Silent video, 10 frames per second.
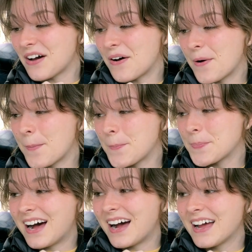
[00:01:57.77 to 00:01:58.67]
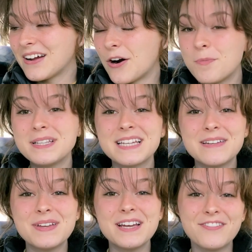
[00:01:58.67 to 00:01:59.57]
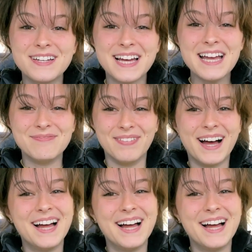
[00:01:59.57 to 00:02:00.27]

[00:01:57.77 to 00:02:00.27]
um, I hope it's gonna be a fun time.